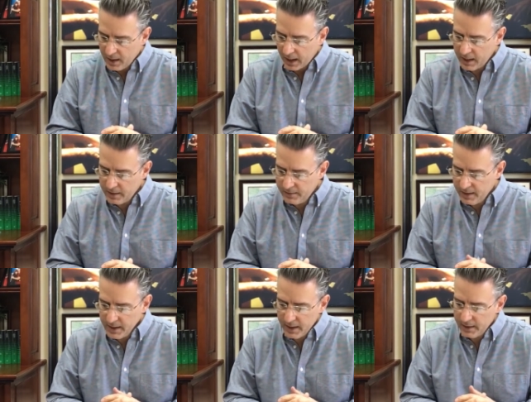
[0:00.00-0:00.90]
And
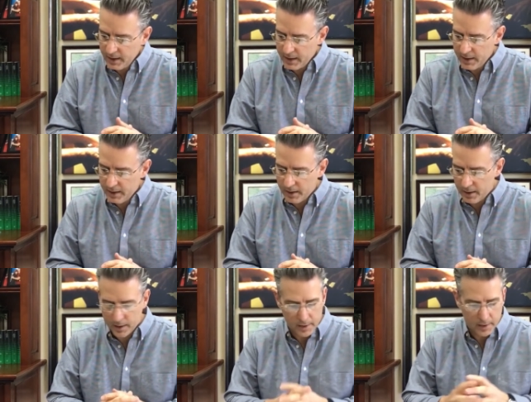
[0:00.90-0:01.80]
then it
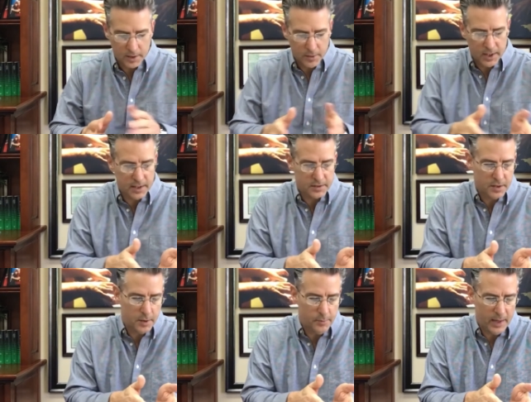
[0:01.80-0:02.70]
uh, you get
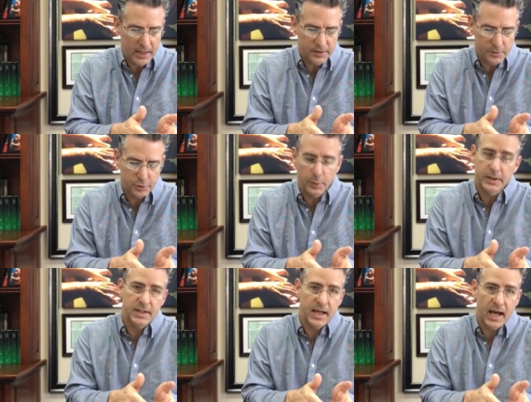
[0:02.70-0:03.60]
to Matthew
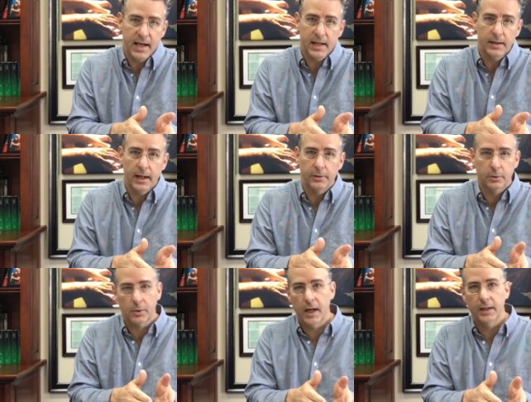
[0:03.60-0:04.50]
28, and
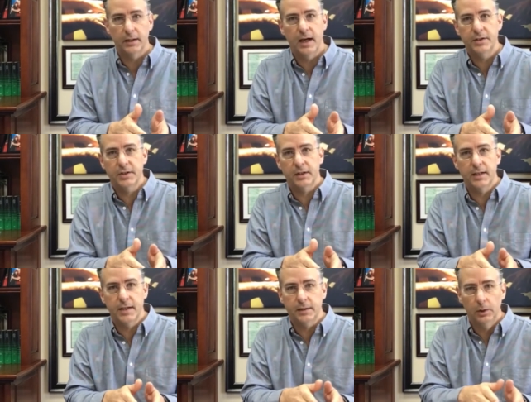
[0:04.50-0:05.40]

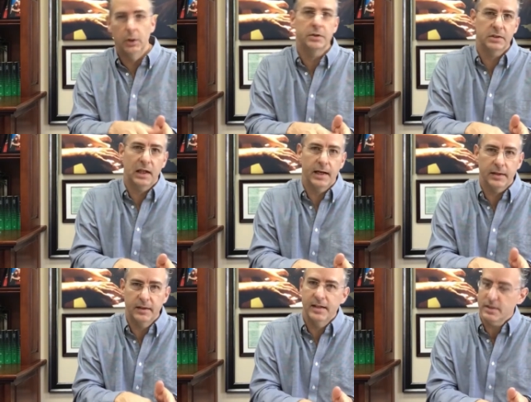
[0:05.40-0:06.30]
chronologically, it looks
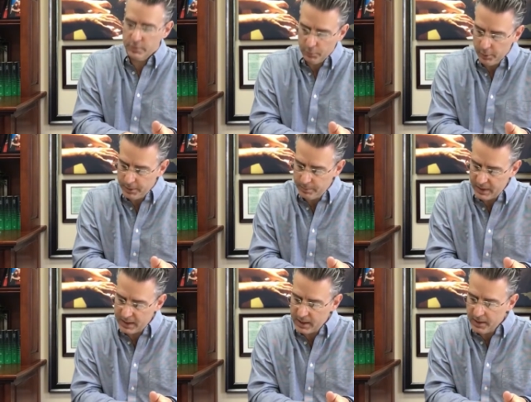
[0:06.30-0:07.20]
like this would
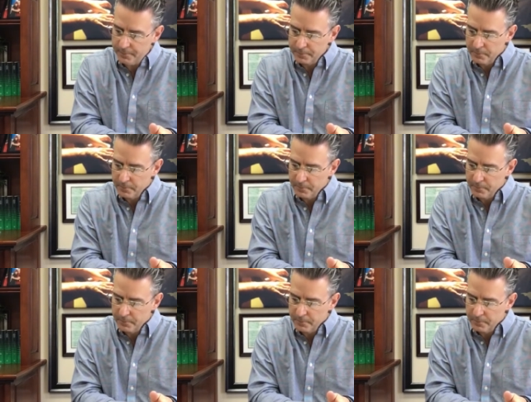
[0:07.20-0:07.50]
be